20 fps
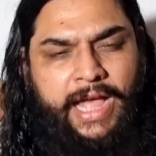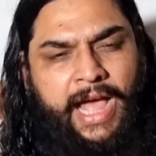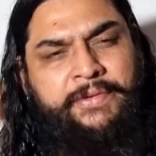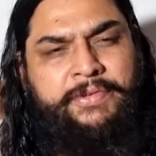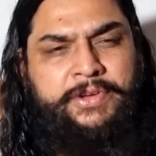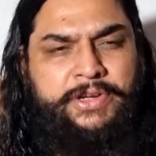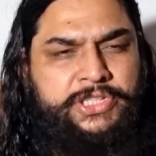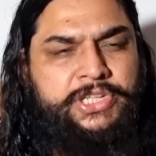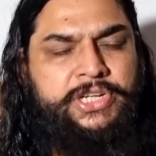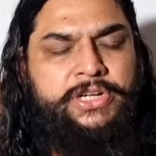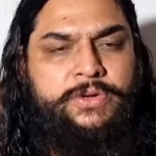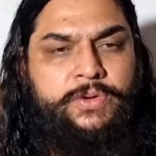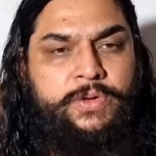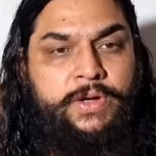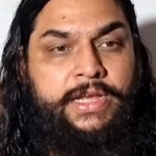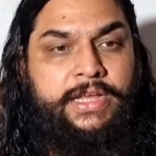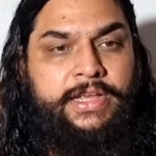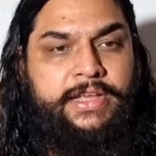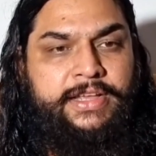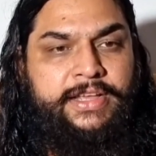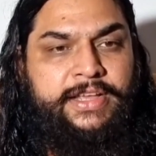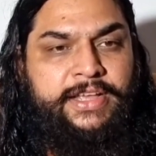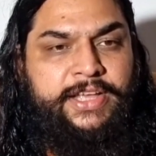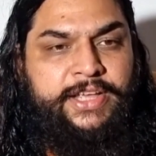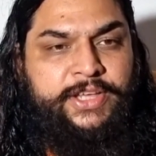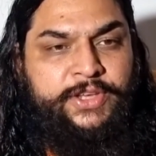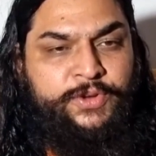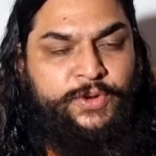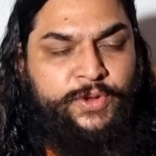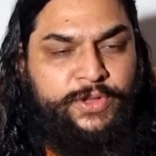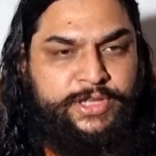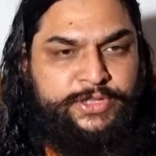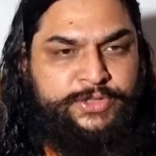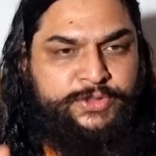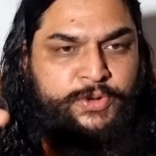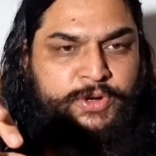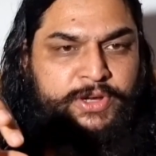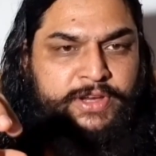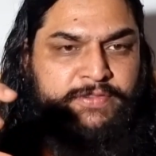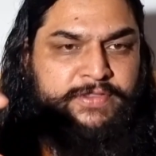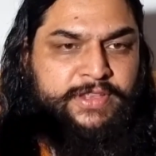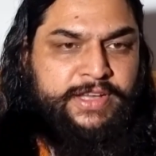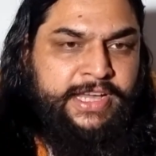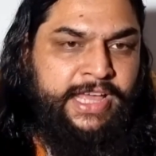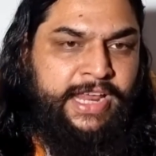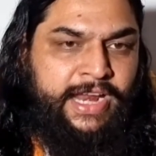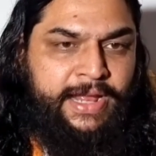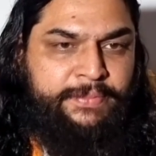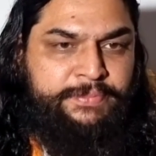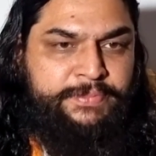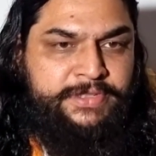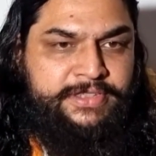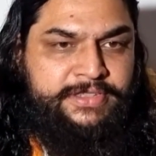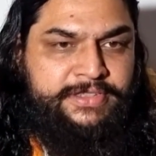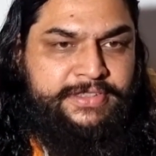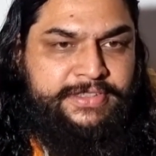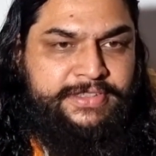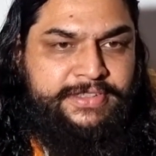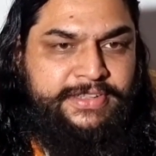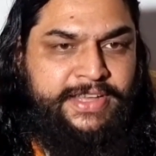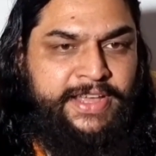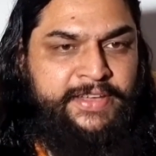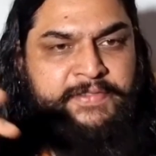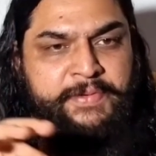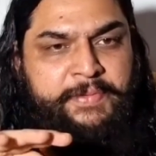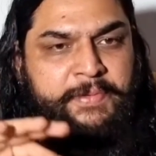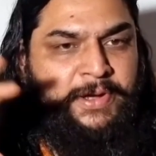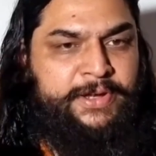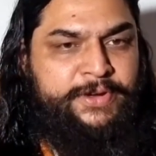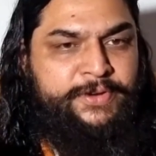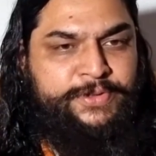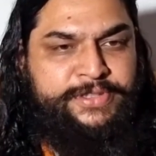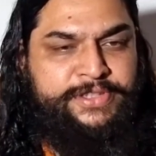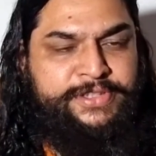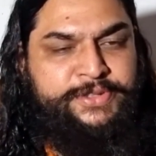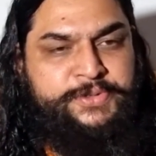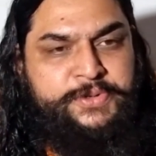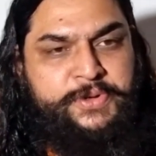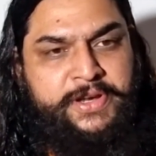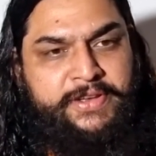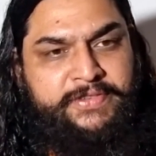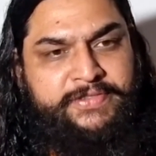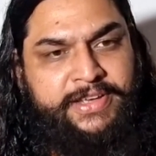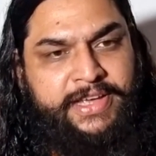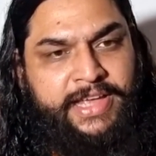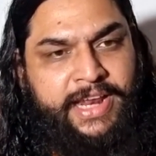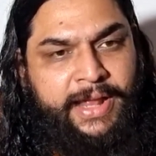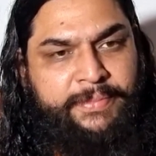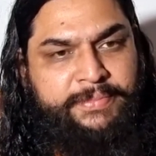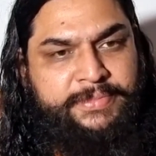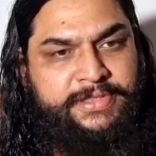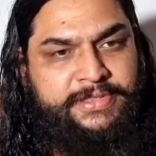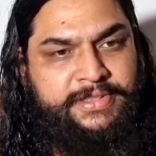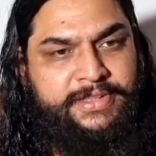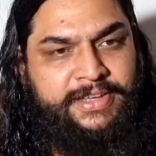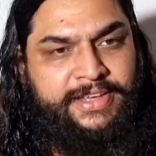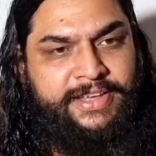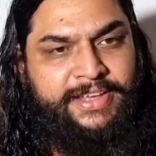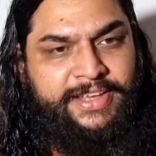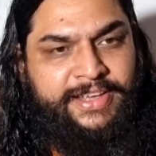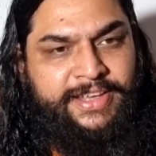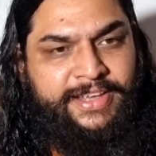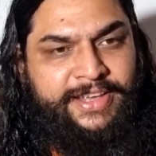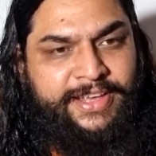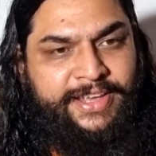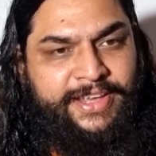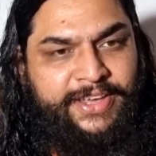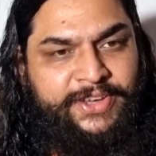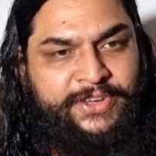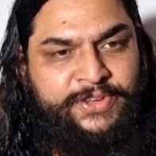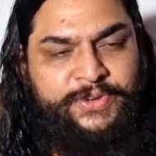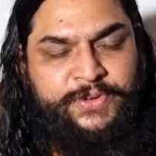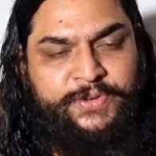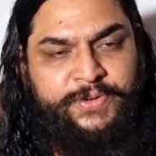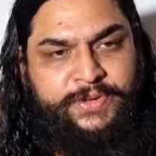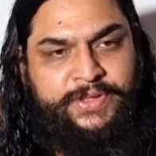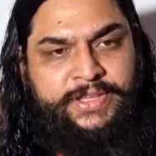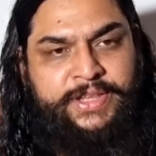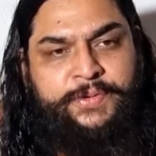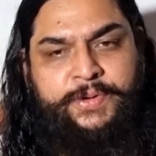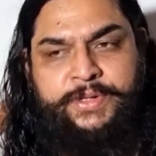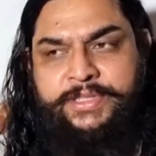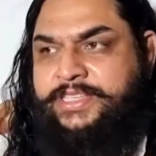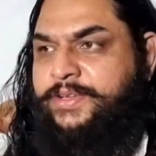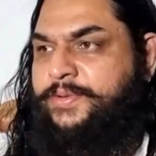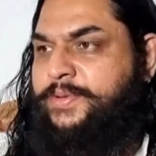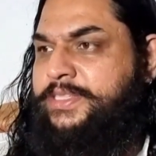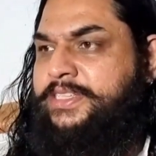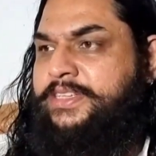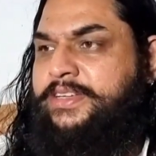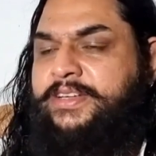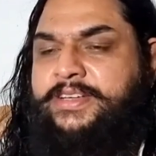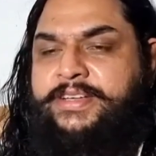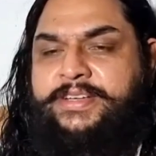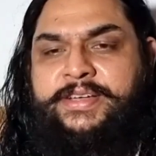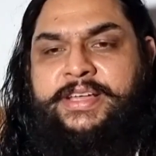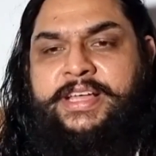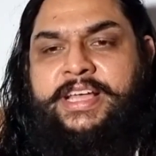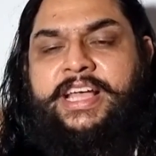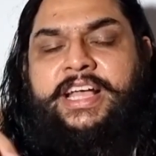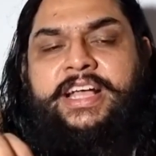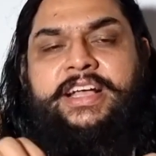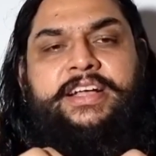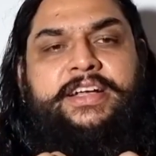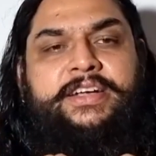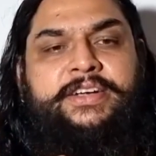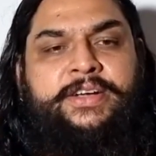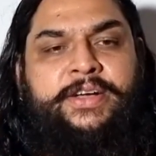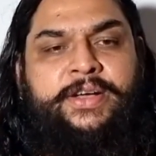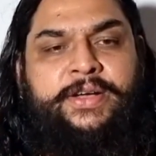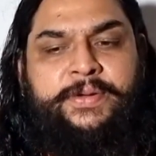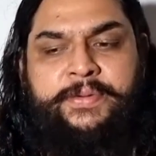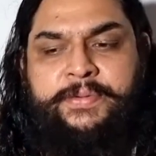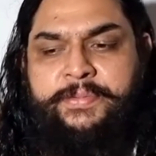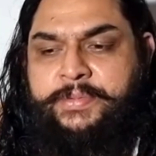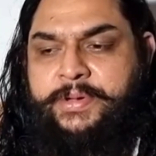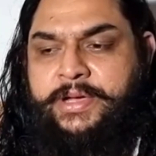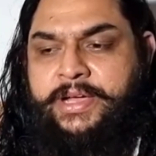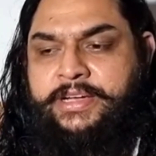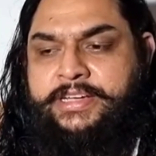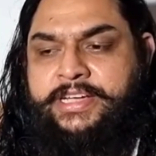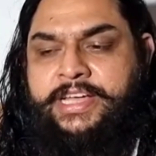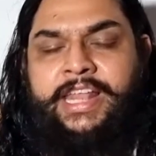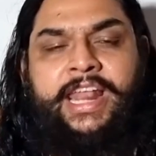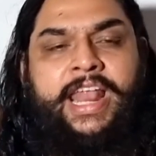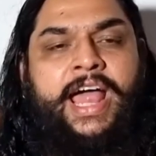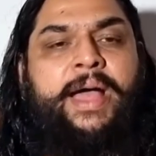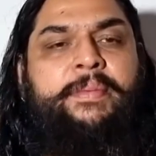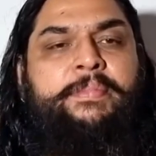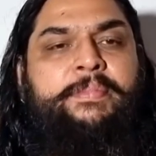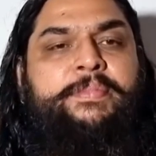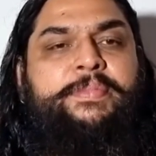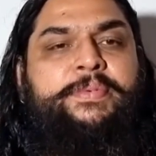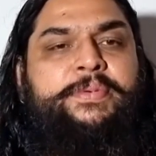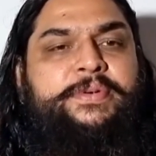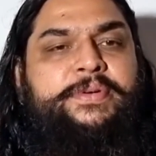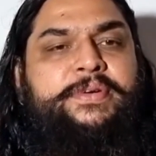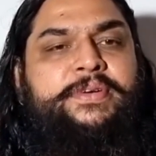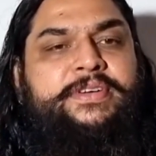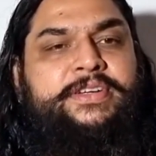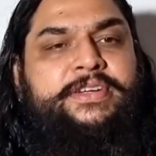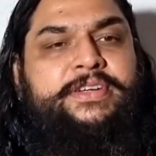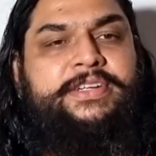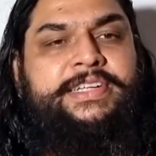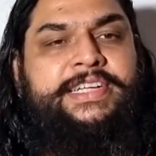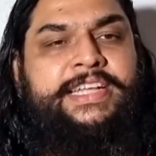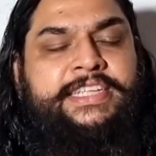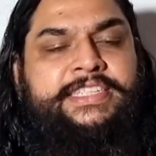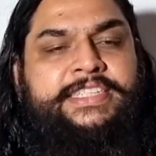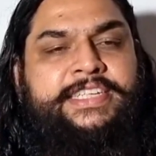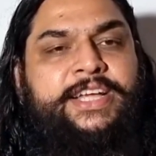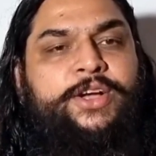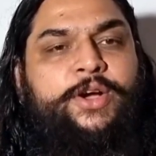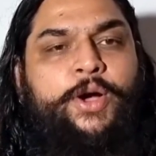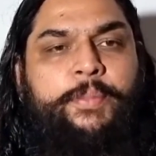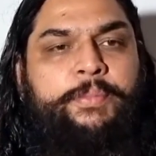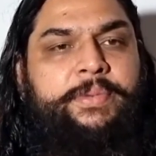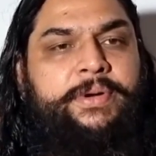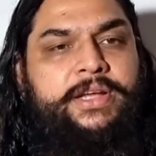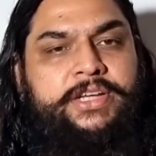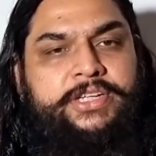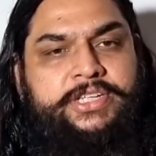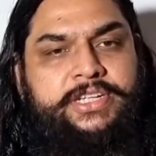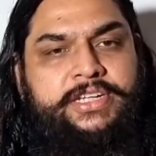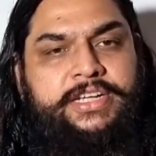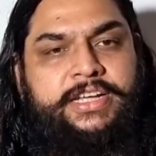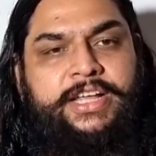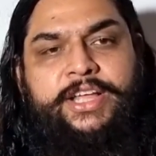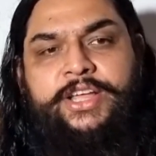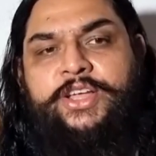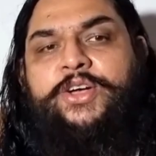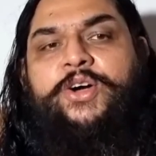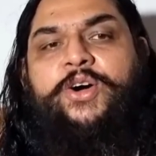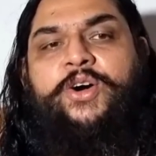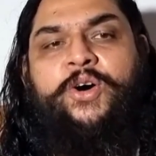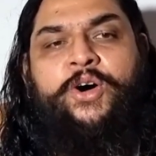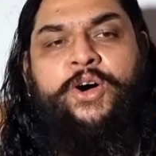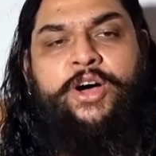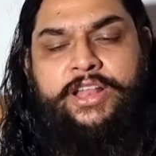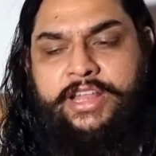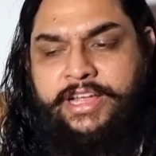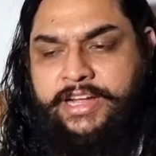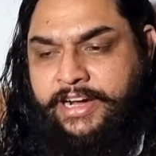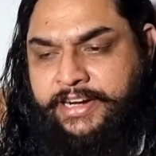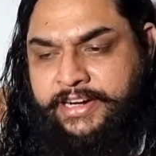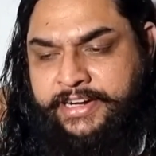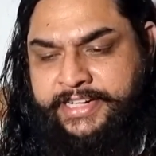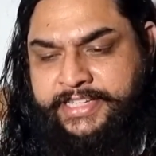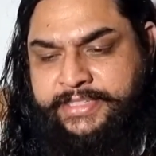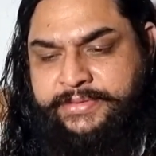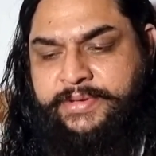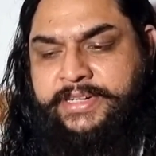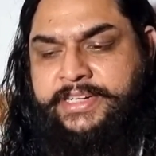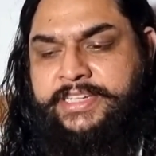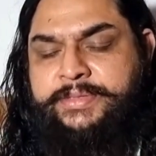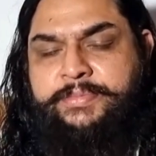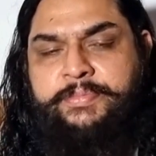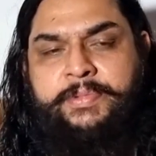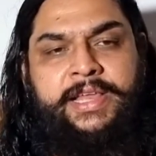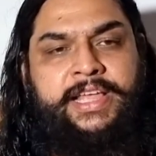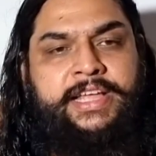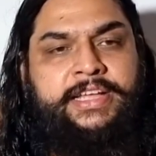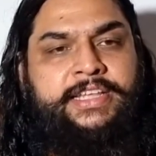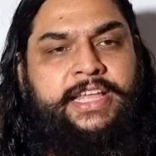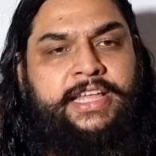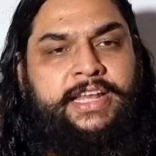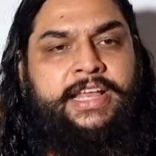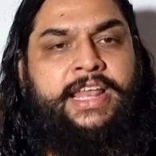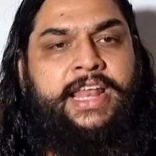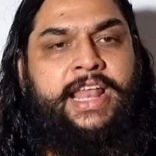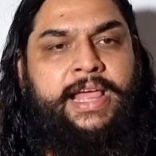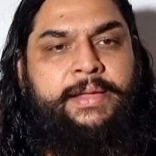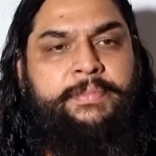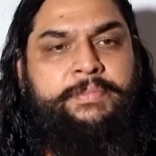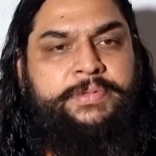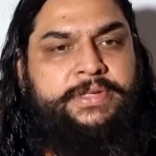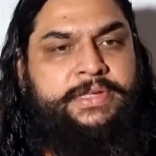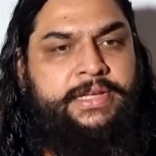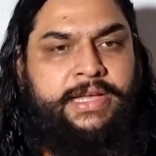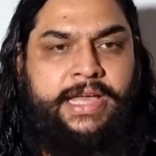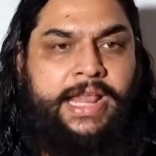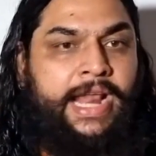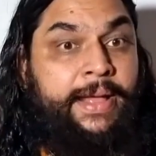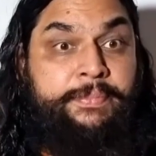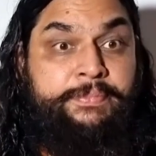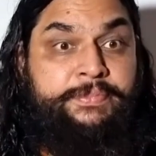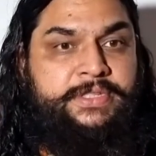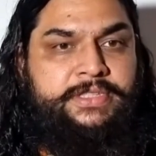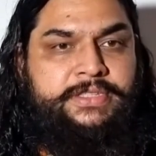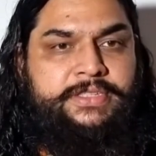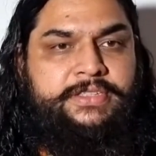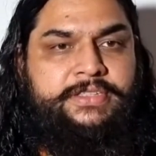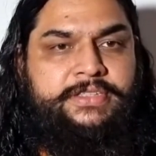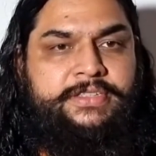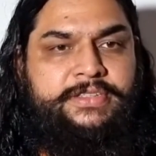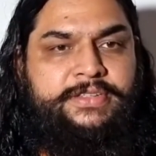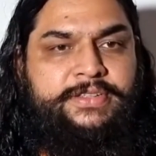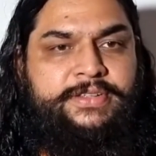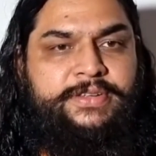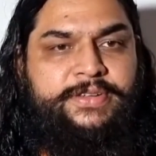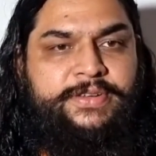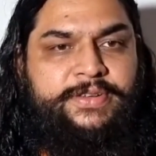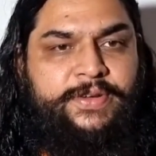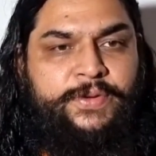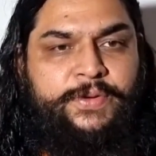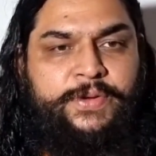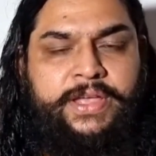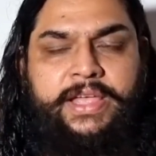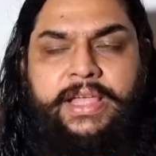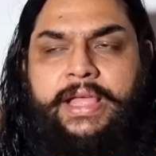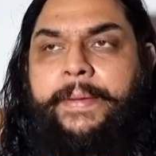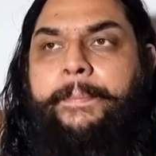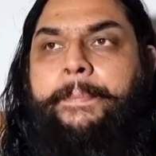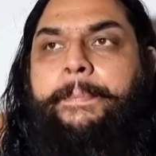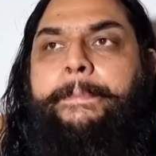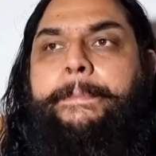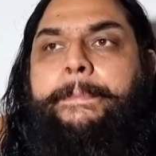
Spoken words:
aversion only. You know the story of the crabs? Everybody knows the story of the crabs. There was a crab testing competition. All the countries were displaying their crabs. Okay?